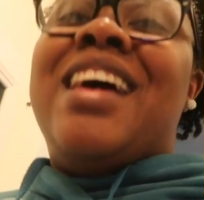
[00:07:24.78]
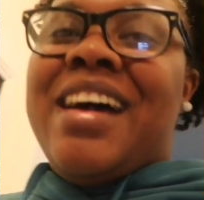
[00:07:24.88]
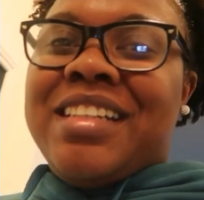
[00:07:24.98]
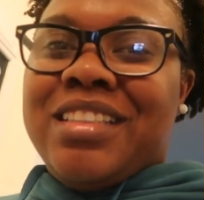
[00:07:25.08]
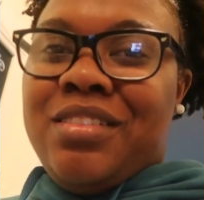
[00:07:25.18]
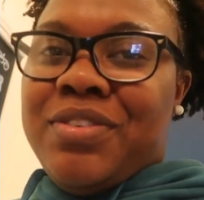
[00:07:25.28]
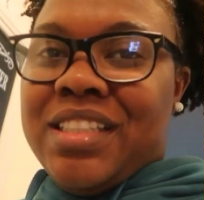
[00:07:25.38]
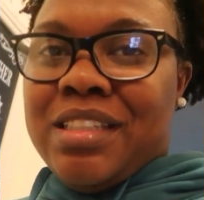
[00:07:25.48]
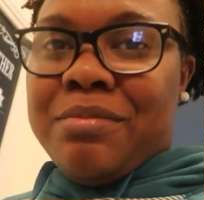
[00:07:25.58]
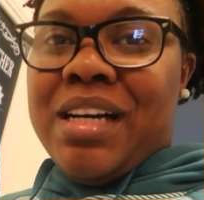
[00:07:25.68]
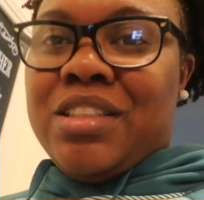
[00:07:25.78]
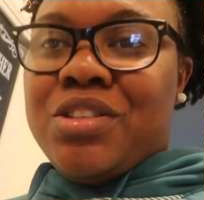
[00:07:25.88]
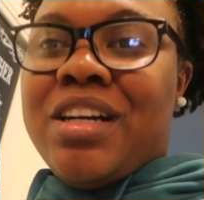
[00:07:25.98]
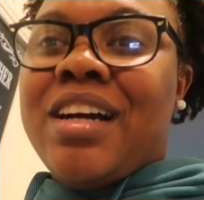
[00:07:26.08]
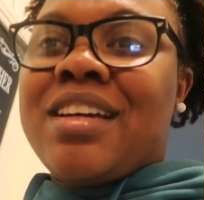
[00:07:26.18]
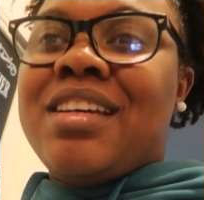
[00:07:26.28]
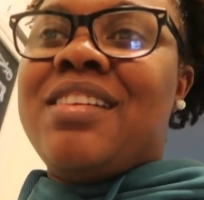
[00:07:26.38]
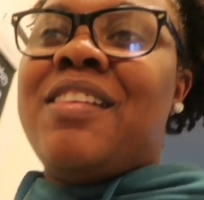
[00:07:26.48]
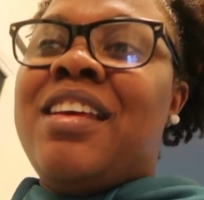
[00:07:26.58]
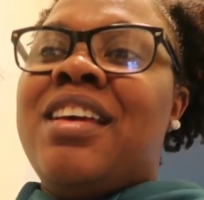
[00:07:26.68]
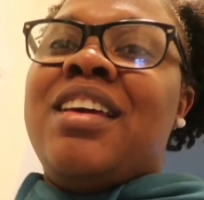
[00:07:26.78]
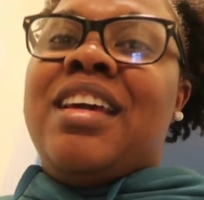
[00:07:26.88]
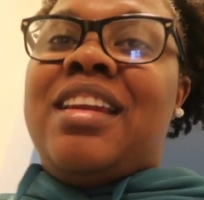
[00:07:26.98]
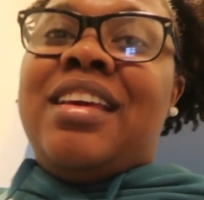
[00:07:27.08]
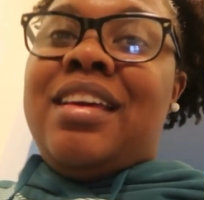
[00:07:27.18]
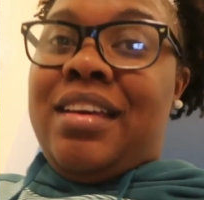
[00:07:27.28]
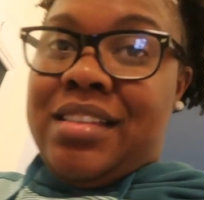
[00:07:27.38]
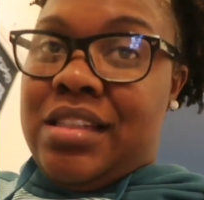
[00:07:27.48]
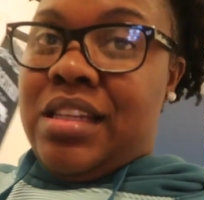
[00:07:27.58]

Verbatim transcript: actually fits in my trunk and it is